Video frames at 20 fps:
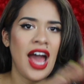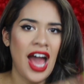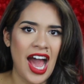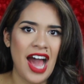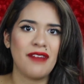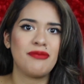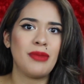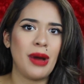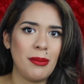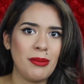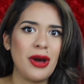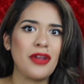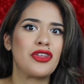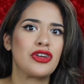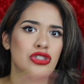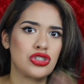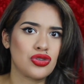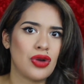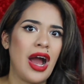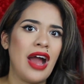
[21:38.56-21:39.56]
have my
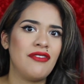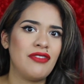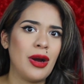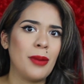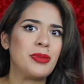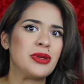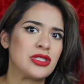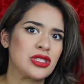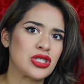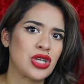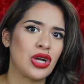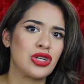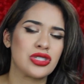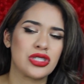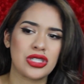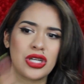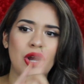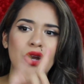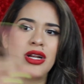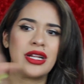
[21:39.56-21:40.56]
mother drive up and
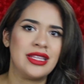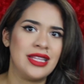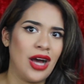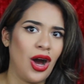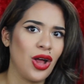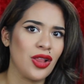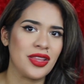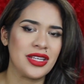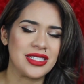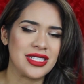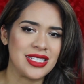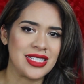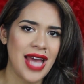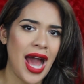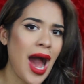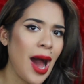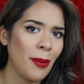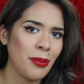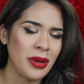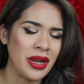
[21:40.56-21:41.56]
skirt and all this is
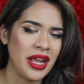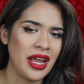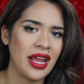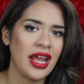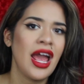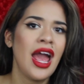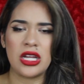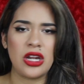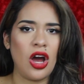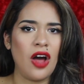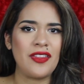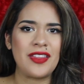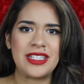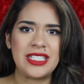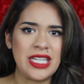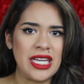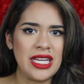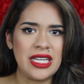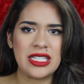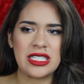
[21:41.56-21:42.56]
happening and all the
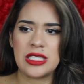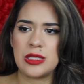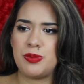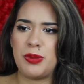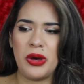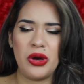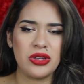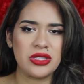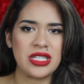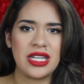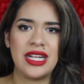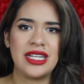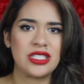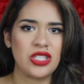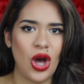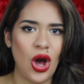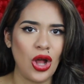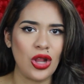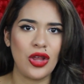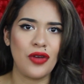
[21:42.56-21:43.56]
tea is spilt and
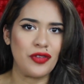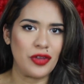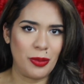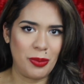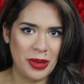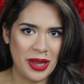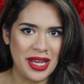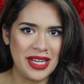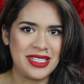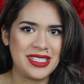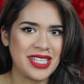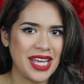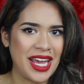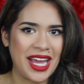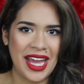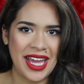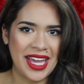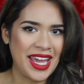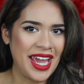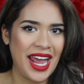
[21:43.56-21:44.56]
it's all over the place.
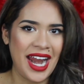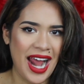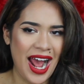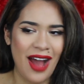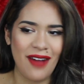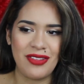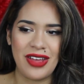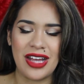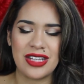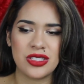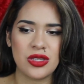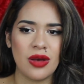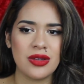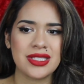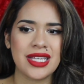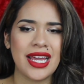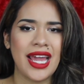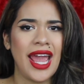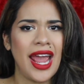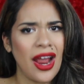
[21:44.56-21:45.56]
Like, I can't have that. So I
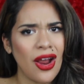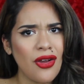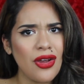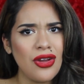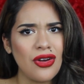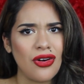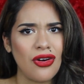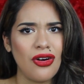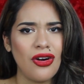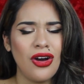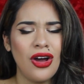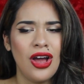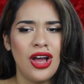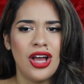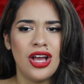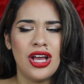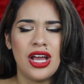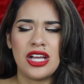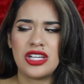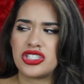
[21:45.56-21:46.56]
was like, Ariel.
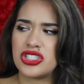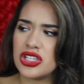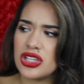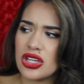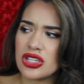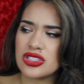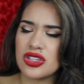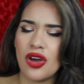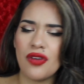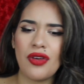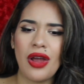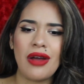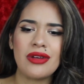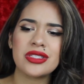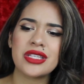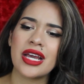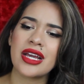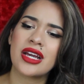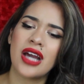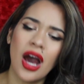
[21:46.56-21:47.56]
And she looked over, I
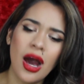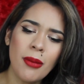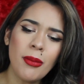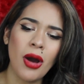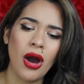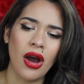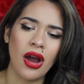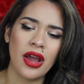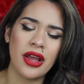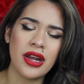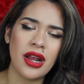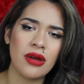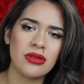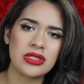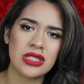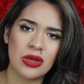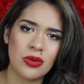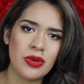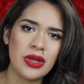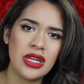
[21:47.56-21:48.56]
was like, come on. I
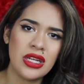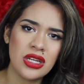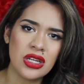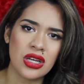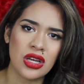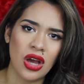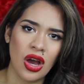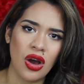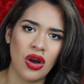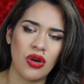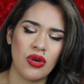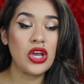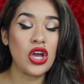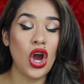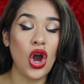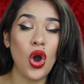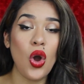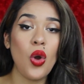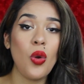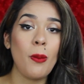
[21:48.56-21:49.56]
was like, we need to go. We
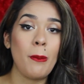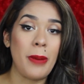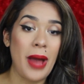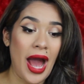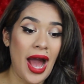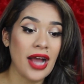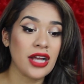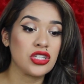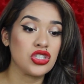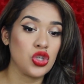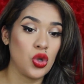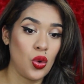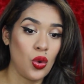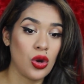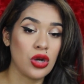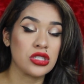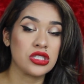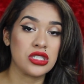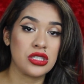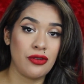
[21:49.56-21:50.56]
go back
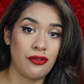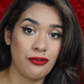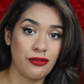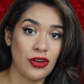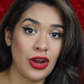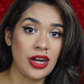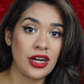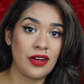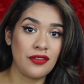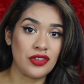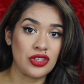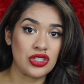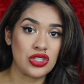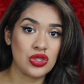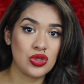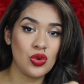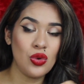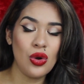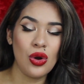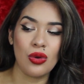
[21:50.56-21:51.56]
towards the front of the
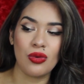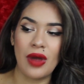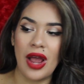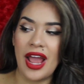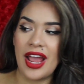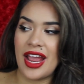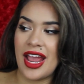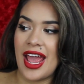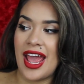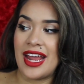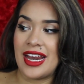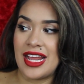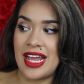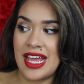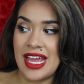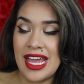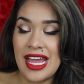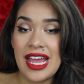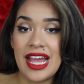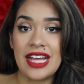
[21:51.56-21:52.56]
school, right? And
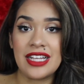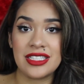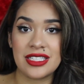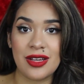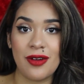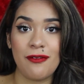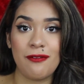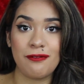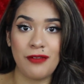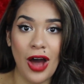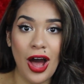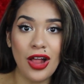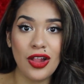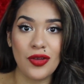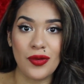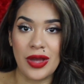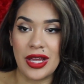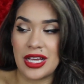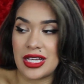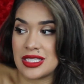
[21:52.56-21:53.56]
he ends up
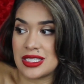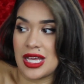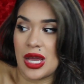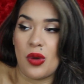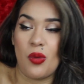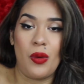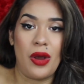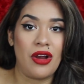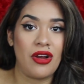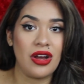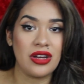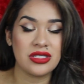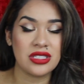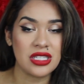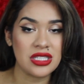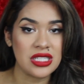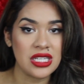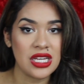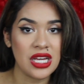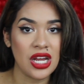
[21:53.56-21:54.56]
following because like, where else
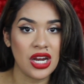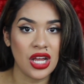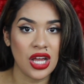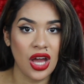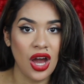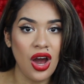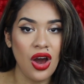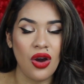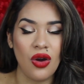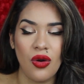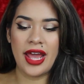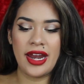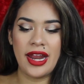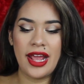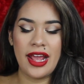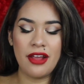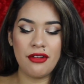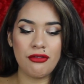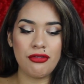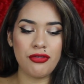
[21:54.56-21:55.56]
is he gonna go?
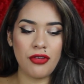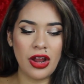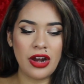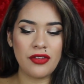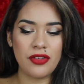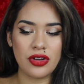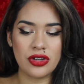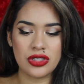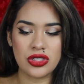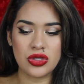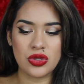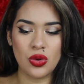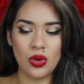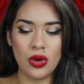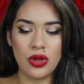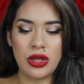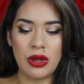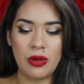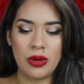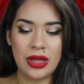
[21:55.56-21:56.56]
And in front of her
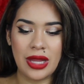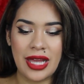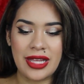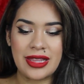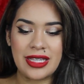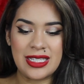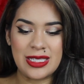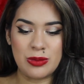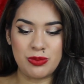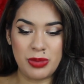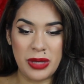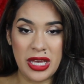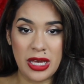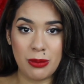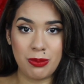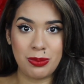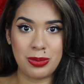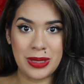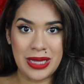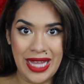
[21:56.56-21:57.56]
school, there were like these
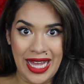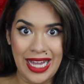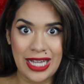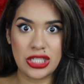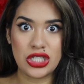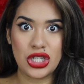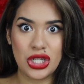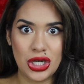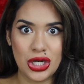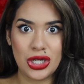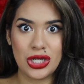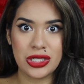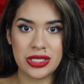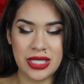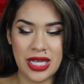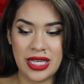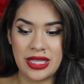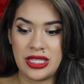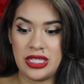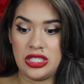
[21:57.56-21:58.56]
big
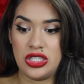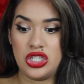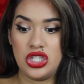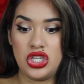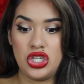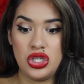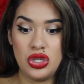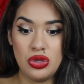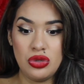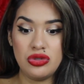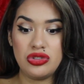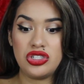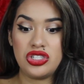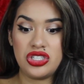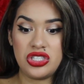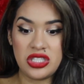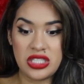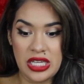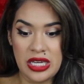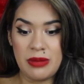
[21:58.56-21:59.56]
planters, like these huge
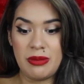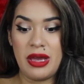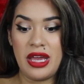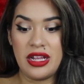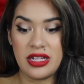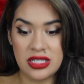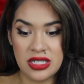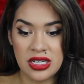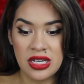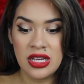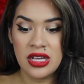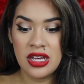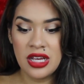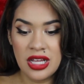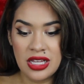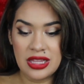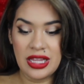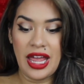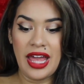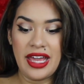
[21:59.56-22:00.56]
cement,
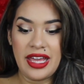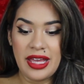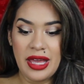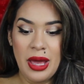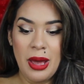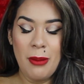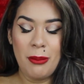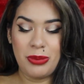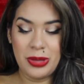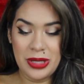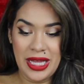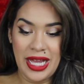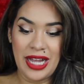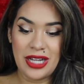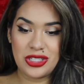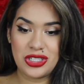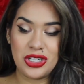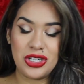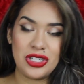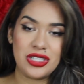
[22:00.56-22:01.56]
like
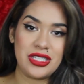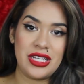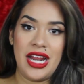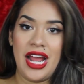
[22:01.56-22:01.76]
planters